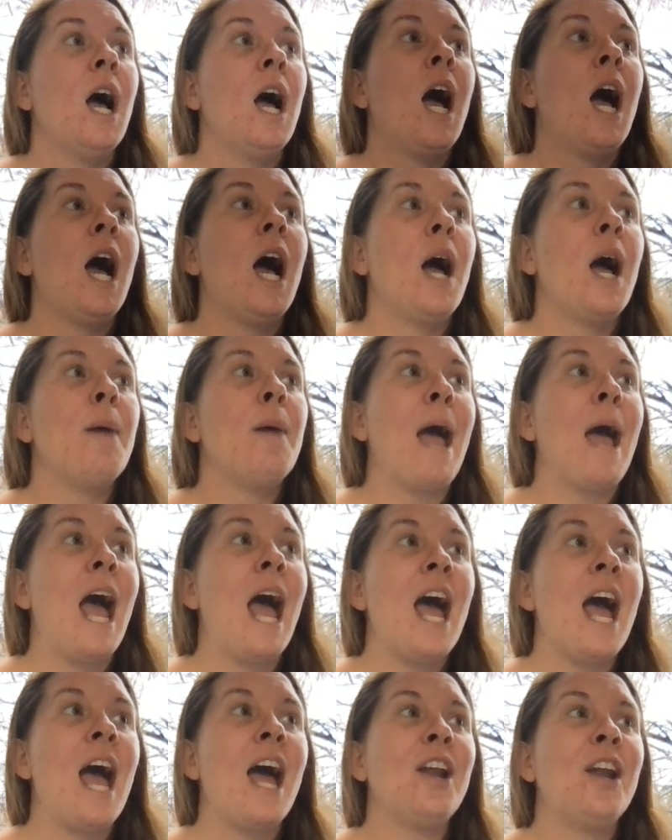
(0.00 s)

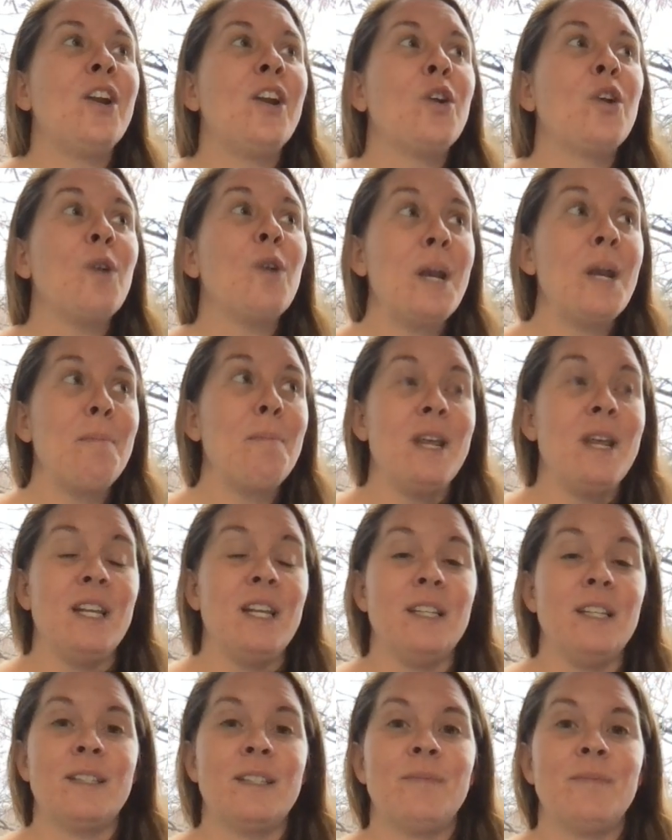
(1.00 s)
had green
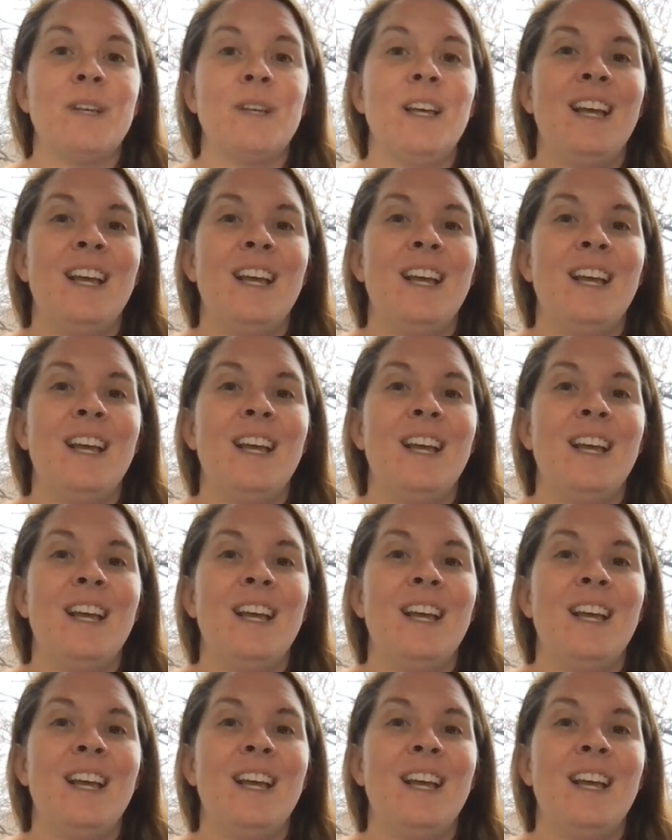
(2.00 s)
peas